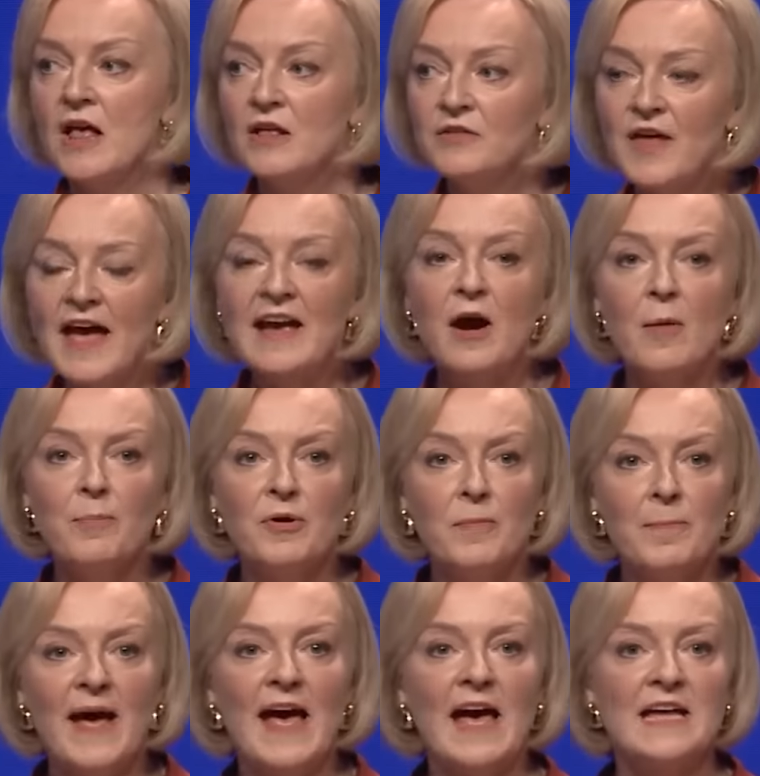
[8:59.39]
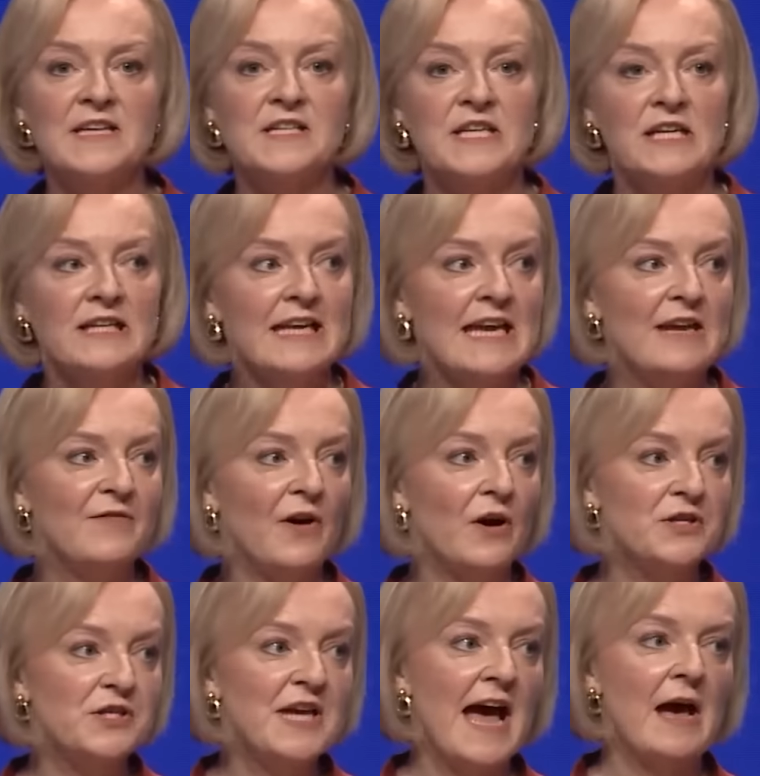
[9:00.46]
They are prepared to leave
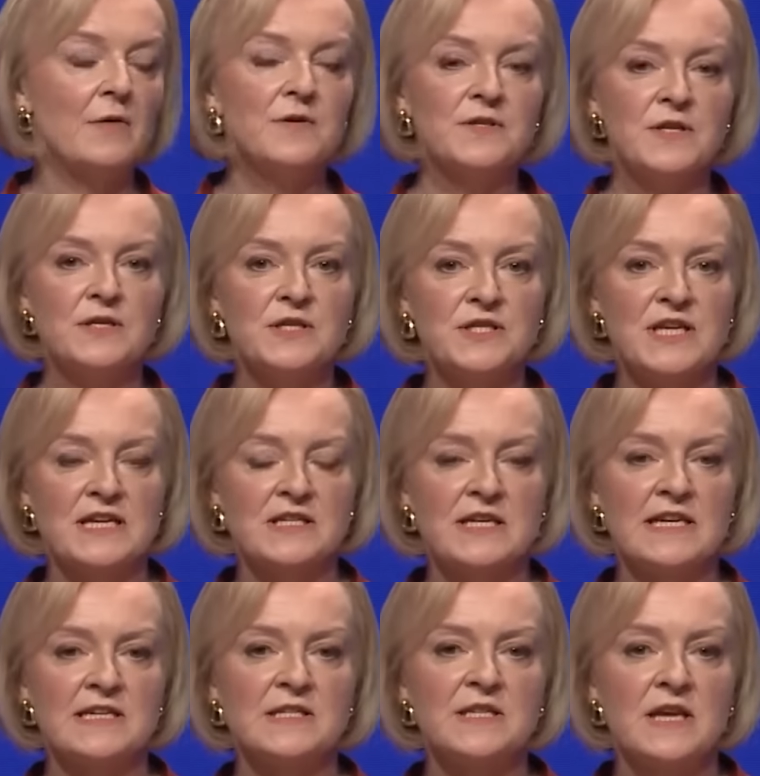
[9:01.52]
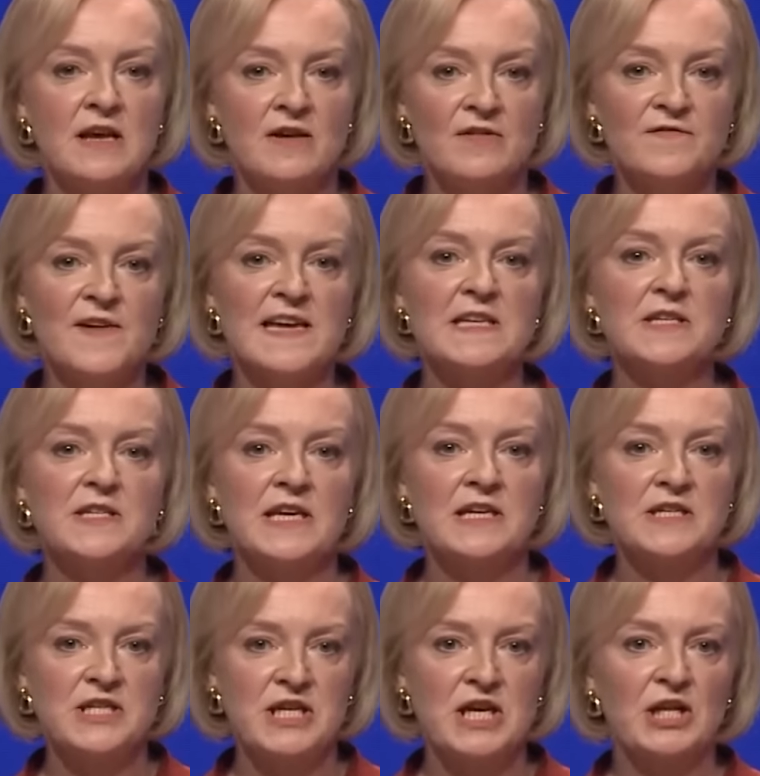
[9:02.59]
our towns and cities
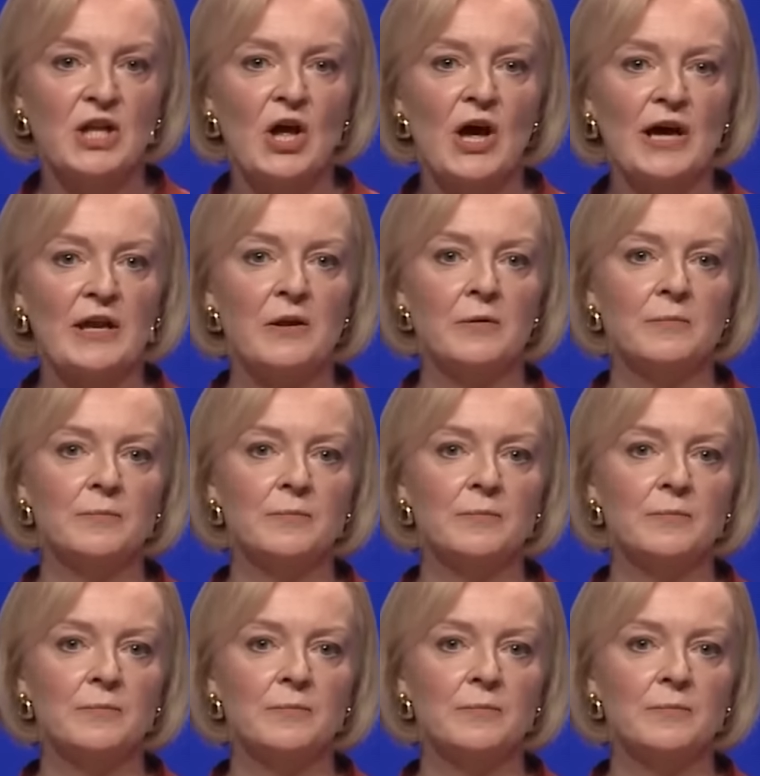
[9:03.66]
facing decline.